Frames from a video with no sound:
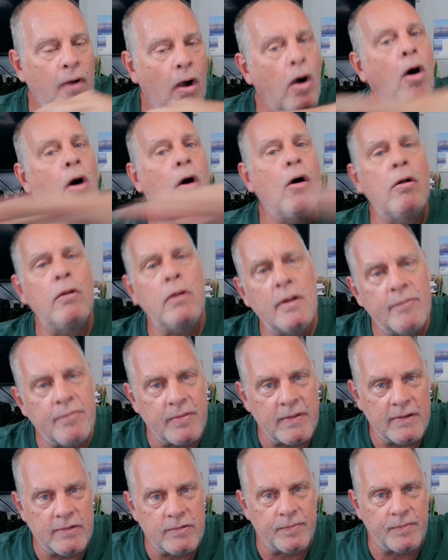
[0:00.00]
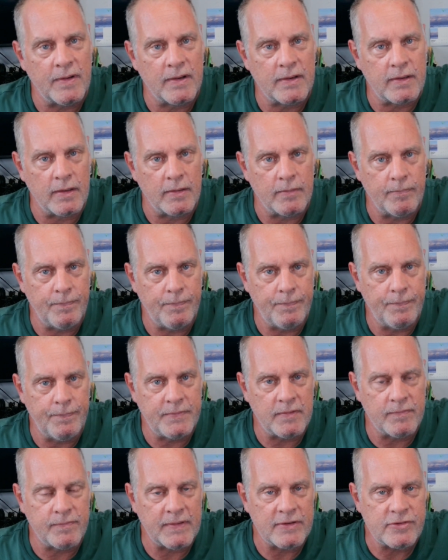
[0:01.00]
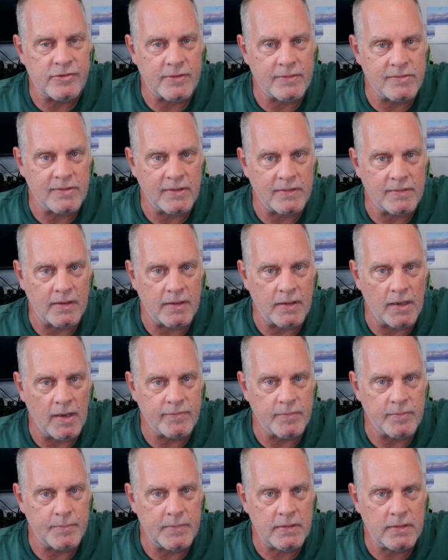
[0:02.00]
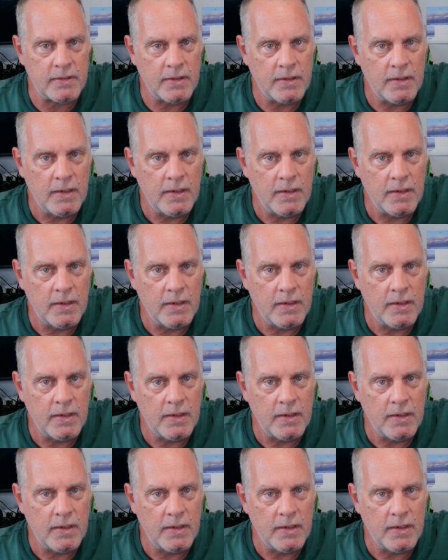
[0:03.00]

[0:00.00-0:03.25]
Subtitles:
all of these fucking divisions in the government,